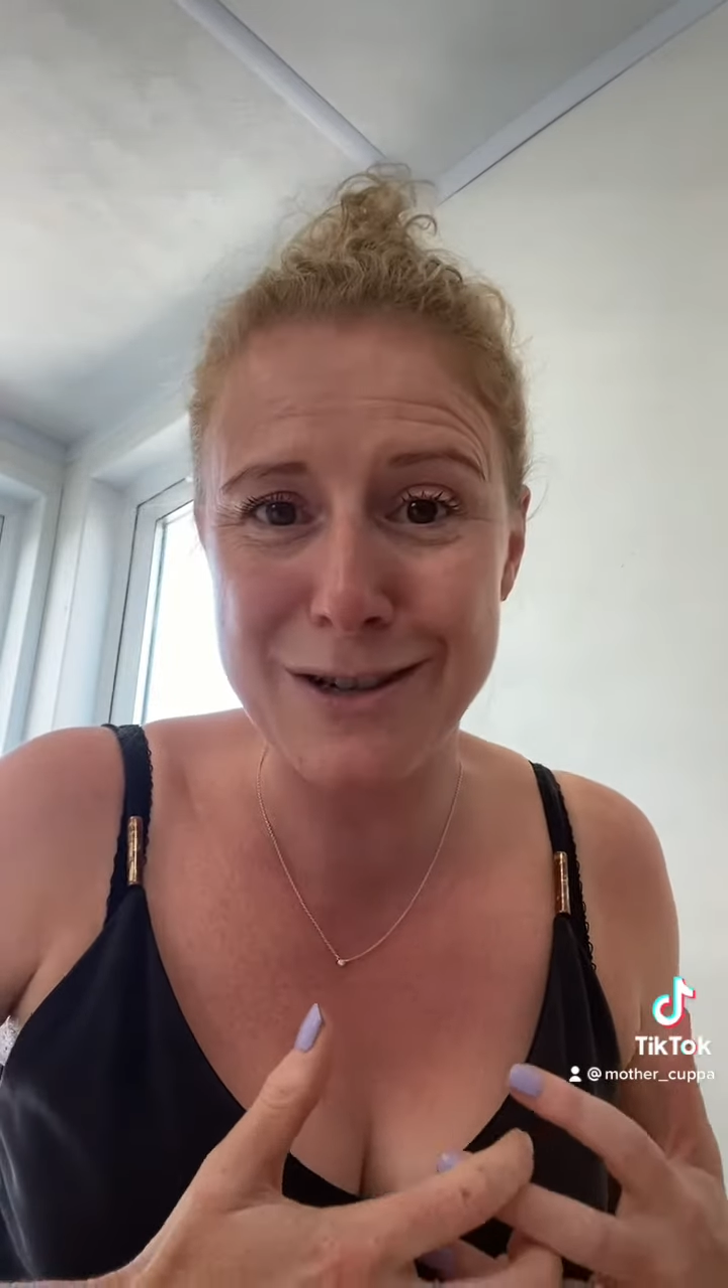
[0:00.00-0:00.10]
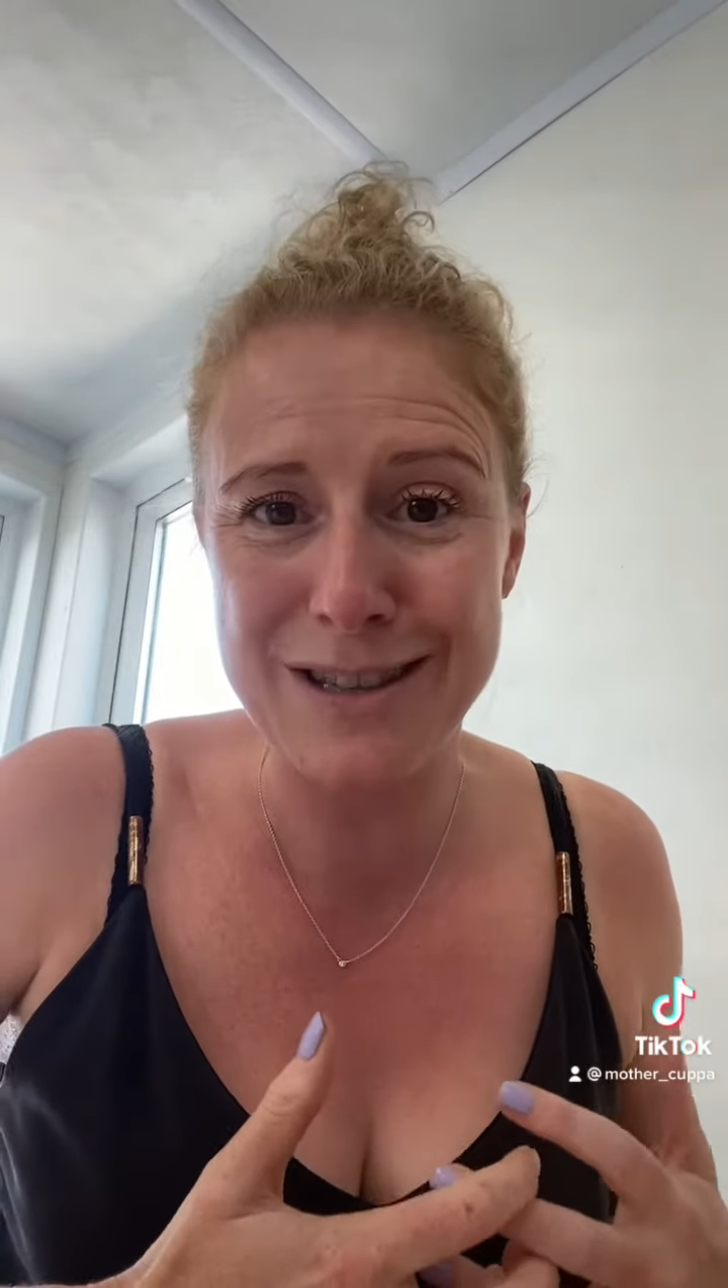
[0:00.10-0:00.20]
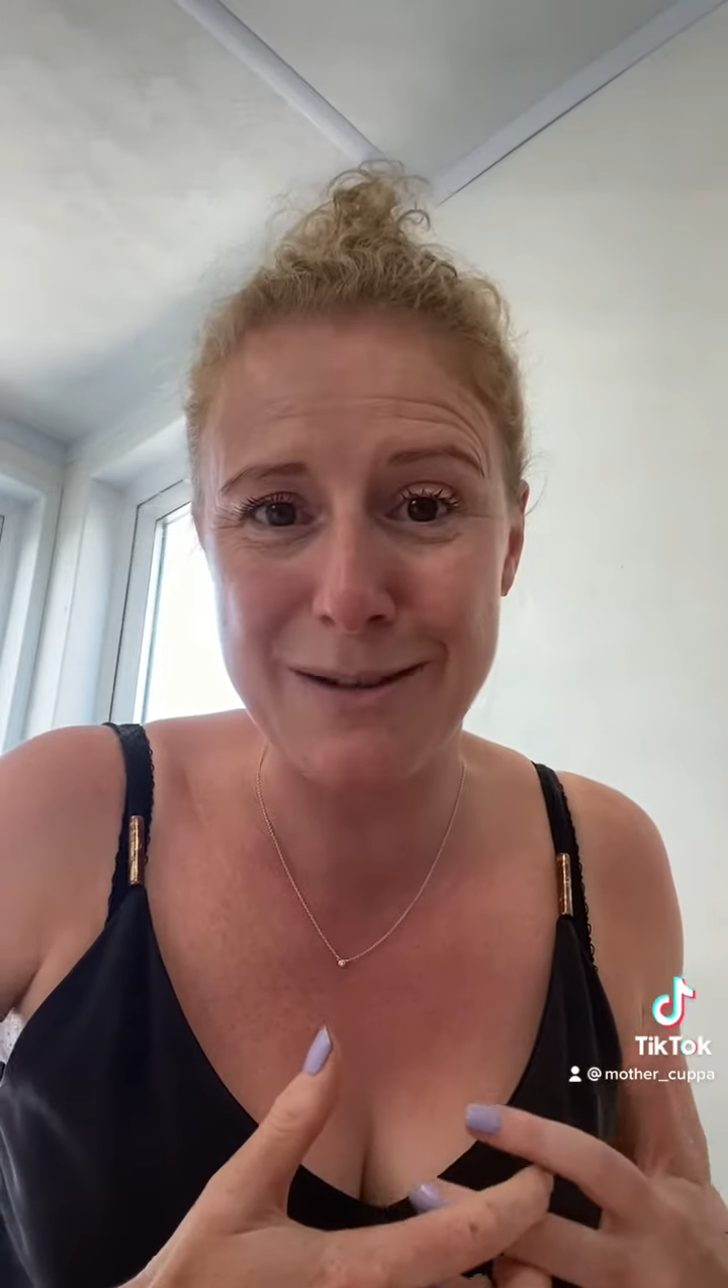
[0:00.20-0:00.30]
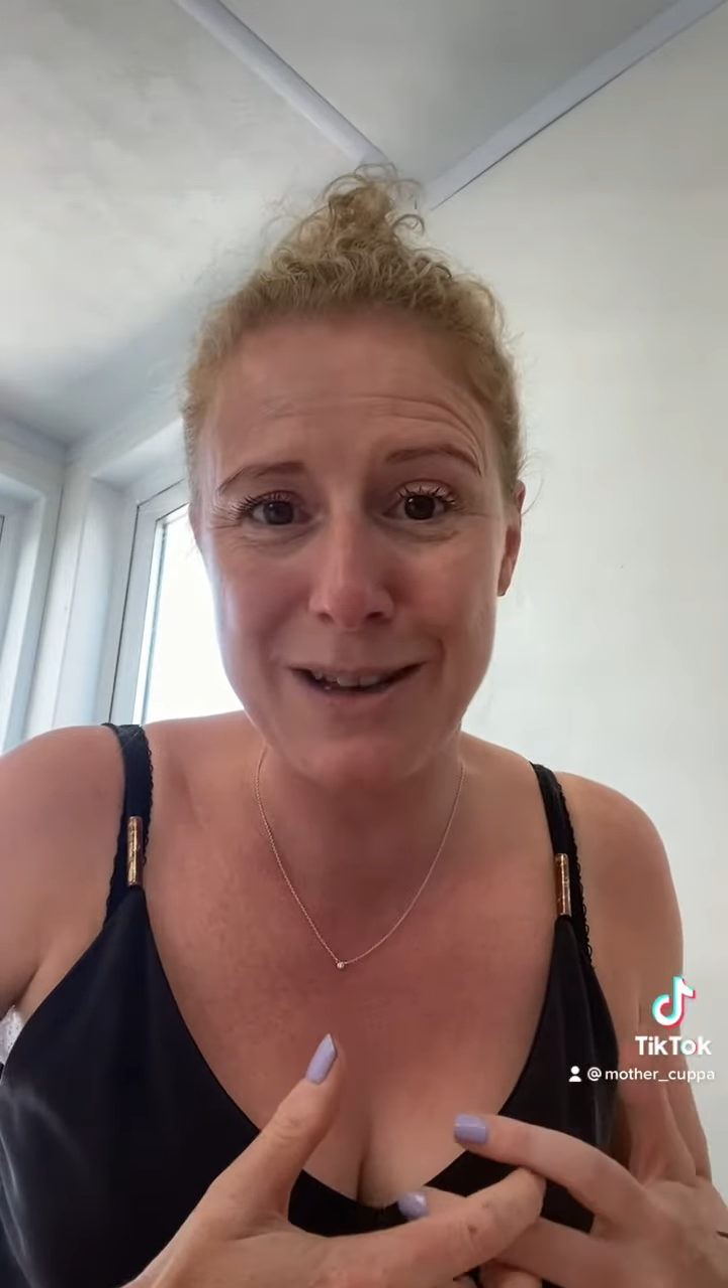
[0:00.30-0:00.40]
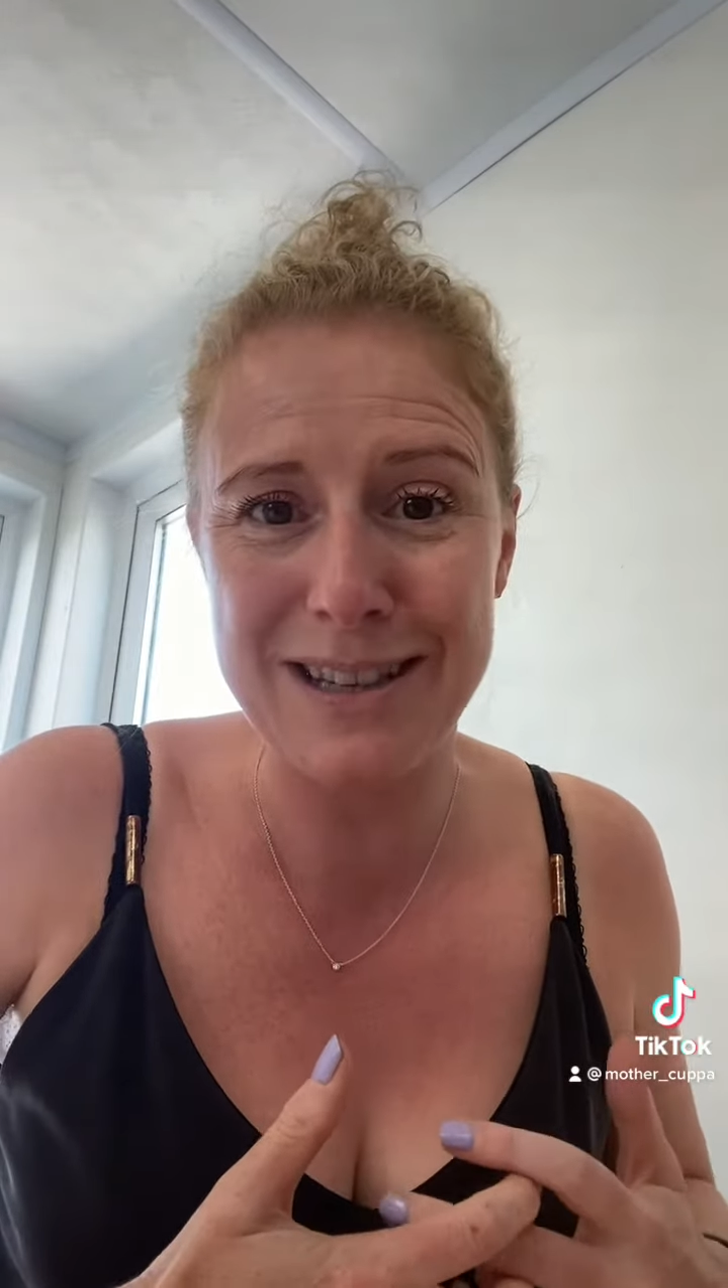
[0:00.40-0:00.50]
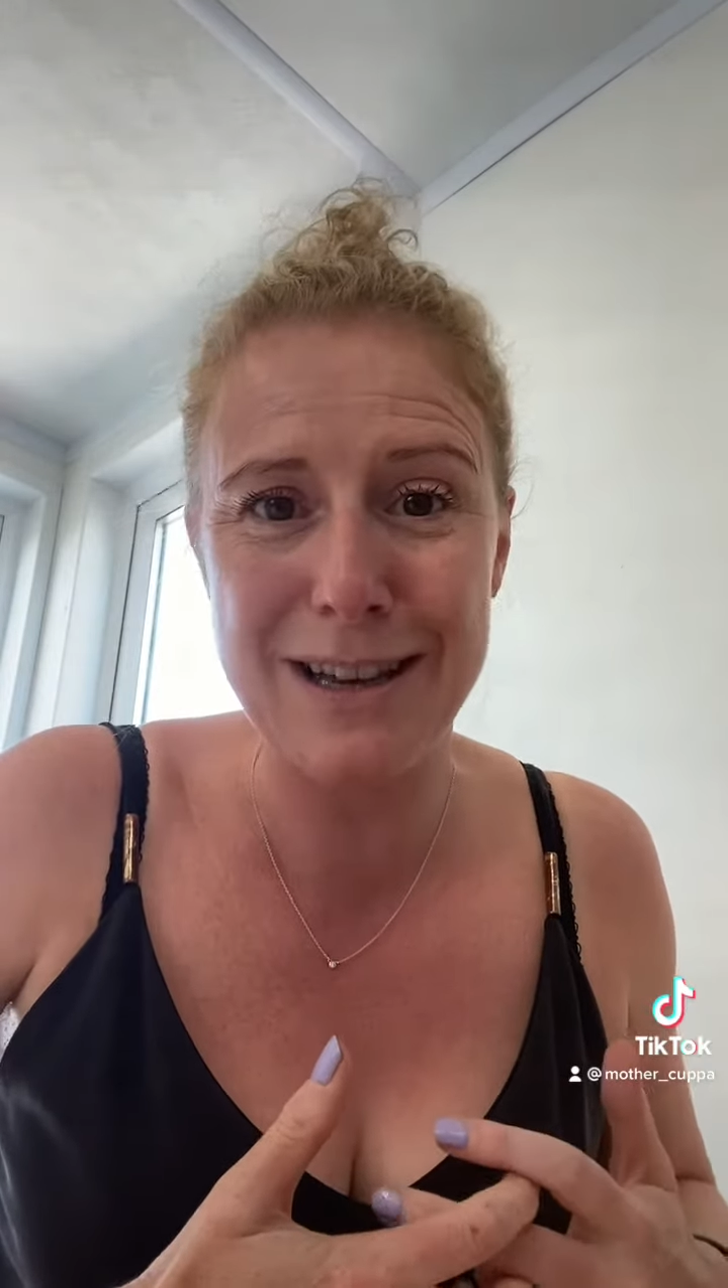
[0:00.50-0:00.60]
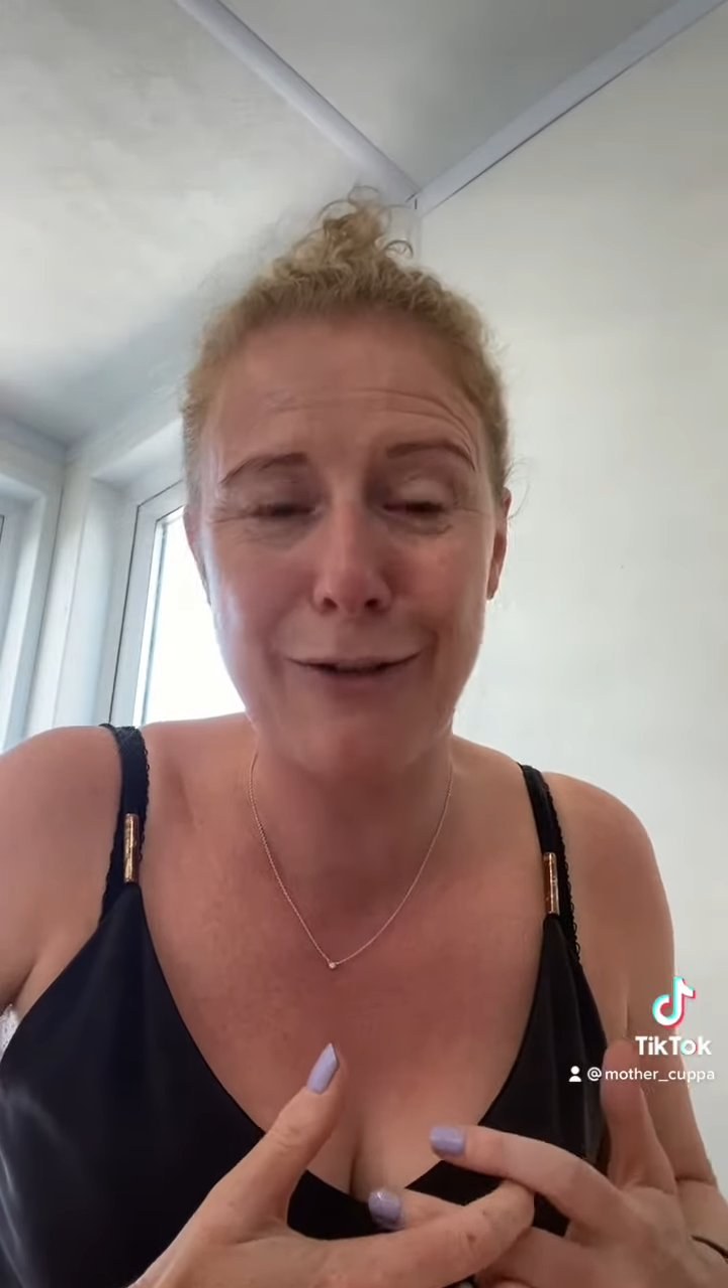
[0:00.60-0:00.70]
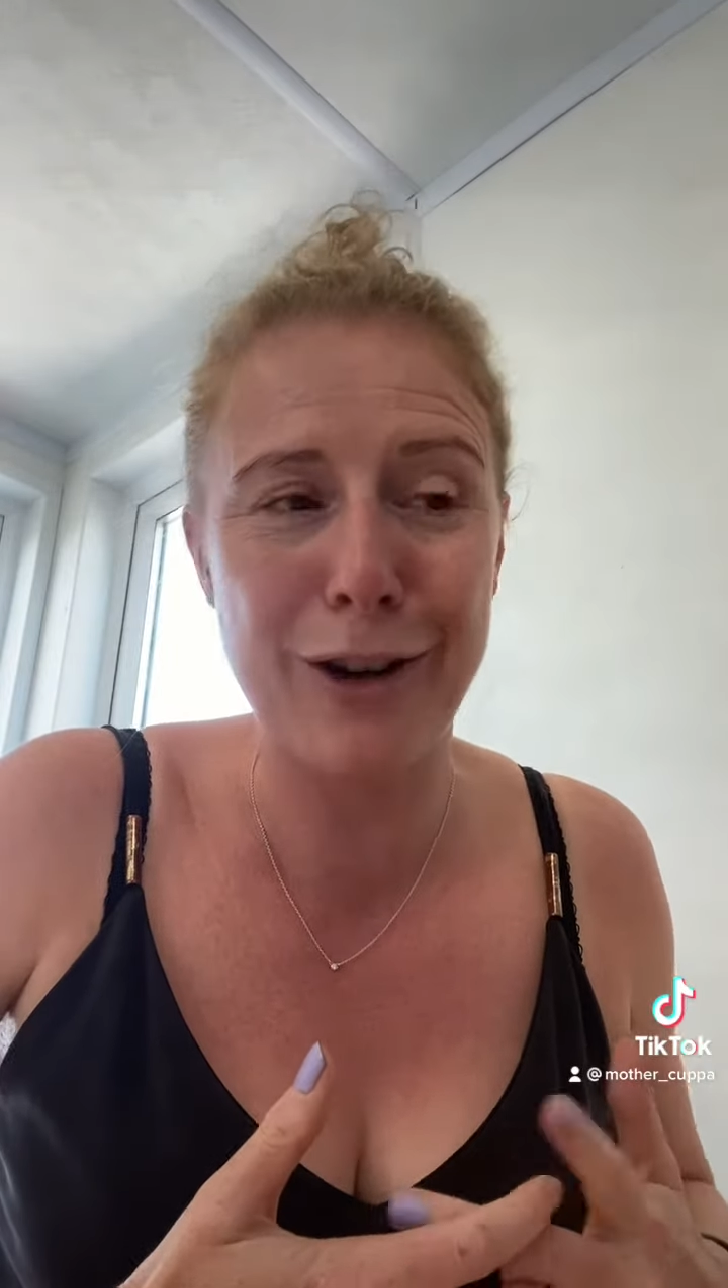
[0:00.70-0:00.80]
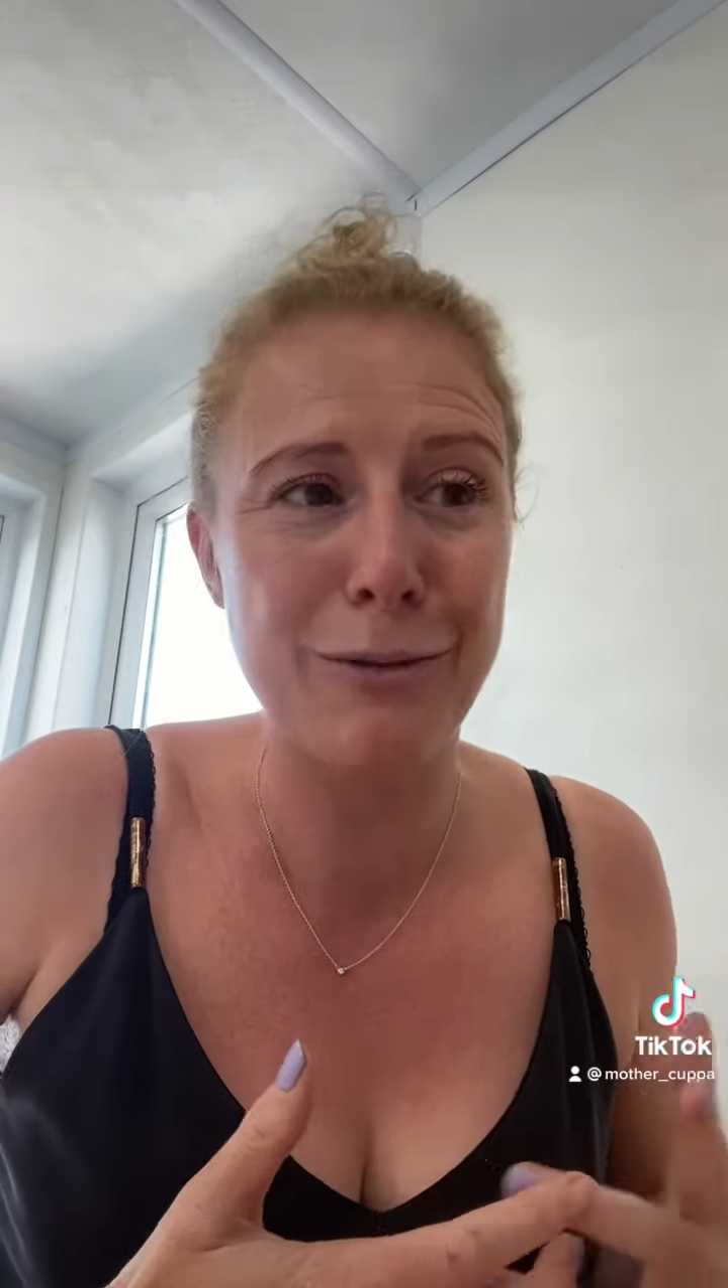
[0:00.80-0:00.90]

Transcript: something different.